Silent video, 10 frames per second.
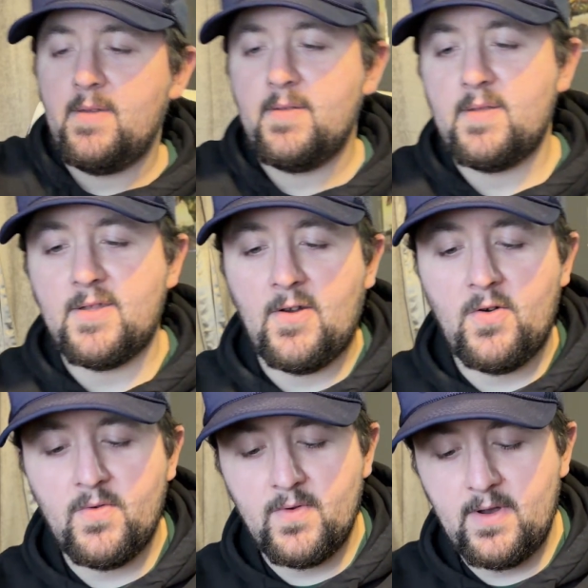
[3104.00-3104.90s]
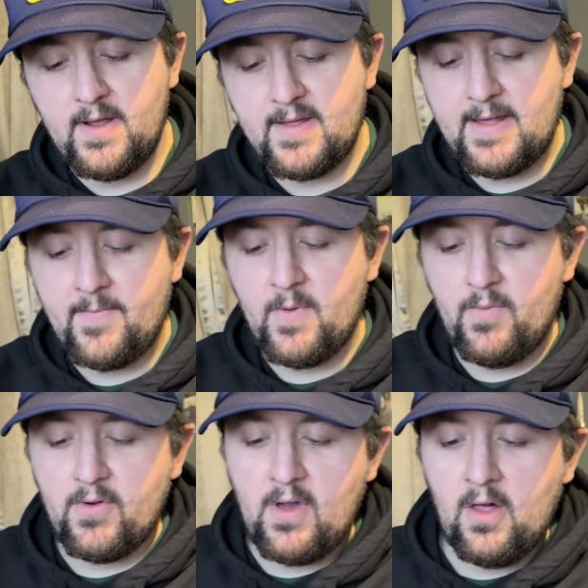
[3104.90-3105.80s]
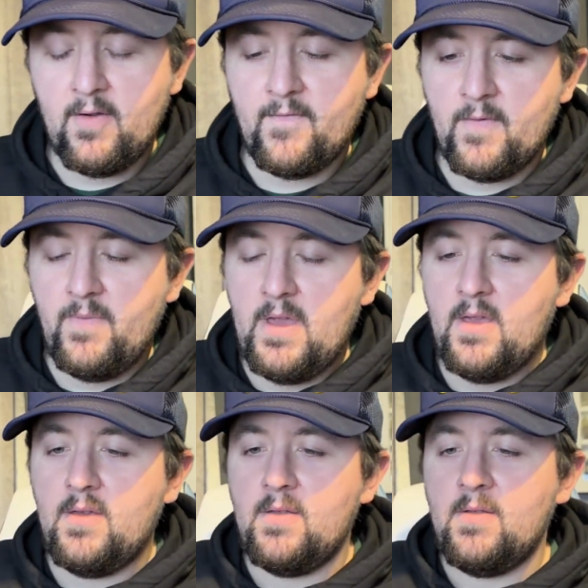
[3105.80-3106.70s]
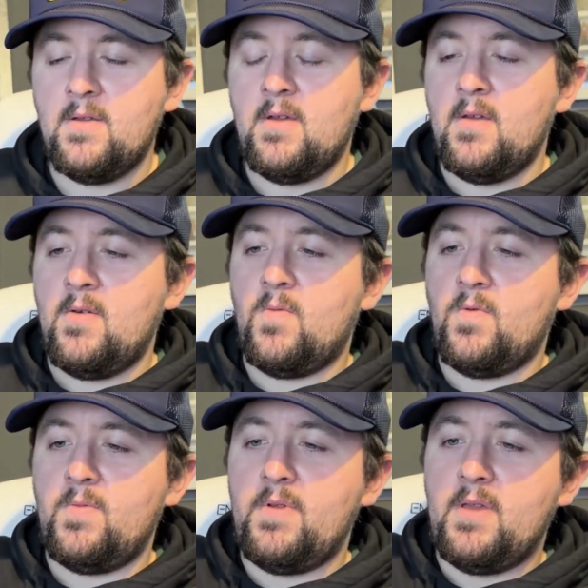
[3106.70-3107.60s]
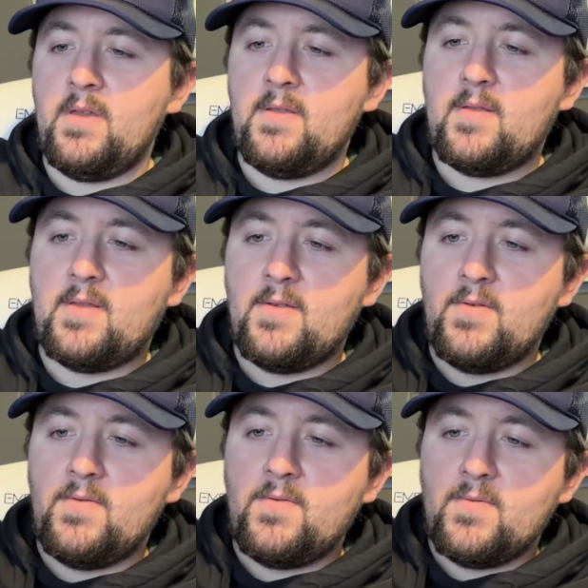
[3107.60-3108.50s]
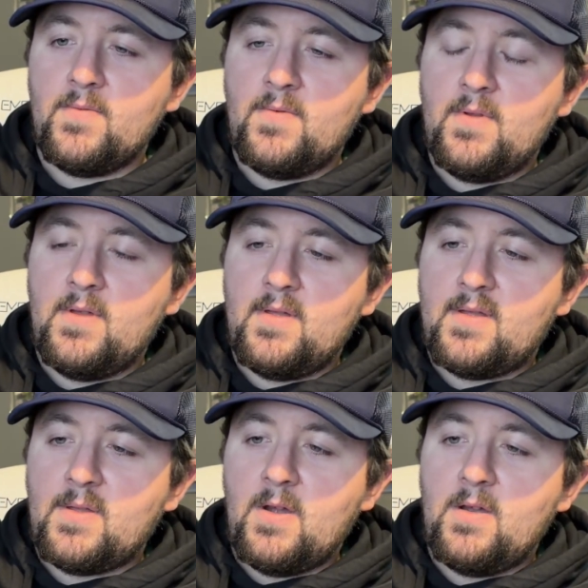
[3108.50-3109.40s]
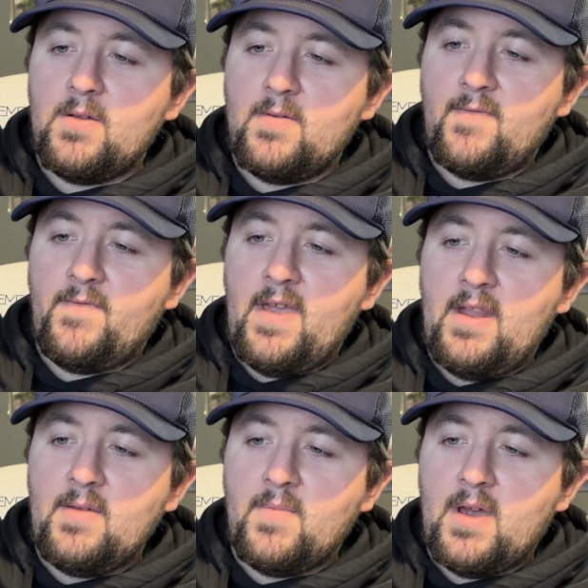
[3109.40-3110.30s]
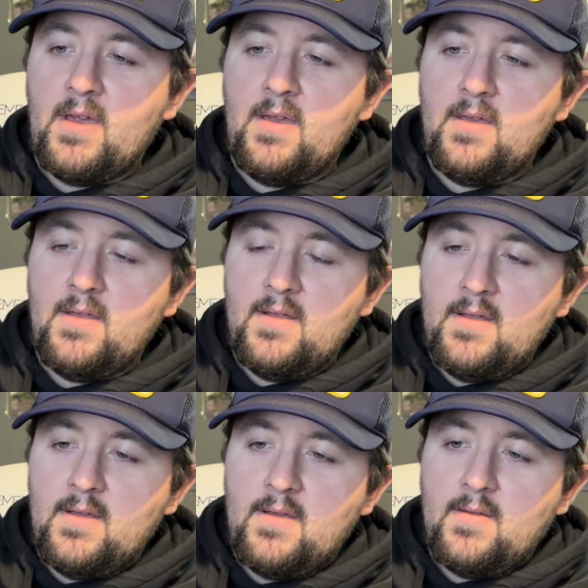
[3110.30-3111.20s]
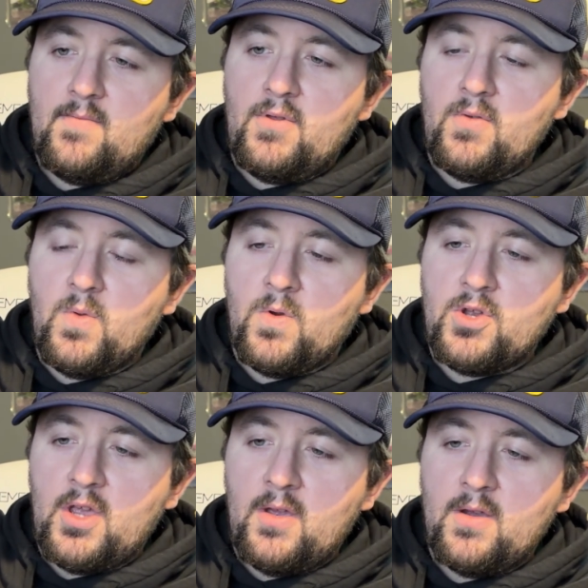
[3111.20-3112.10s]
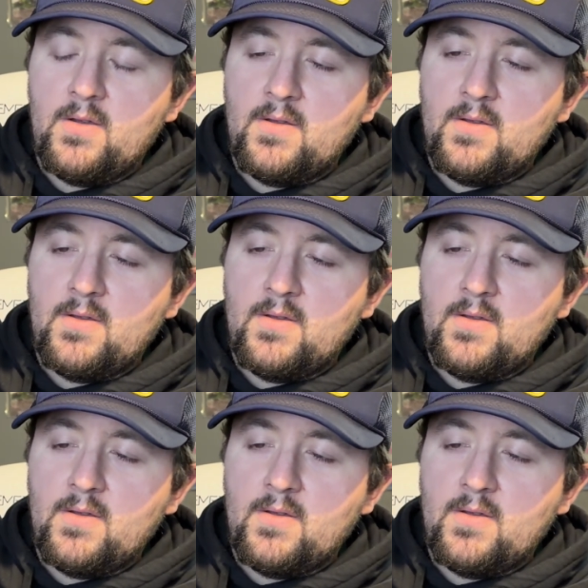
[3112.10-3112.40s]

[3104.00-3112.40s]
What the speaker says: So an acceptable color for me would be to start fanning my blowtorch here.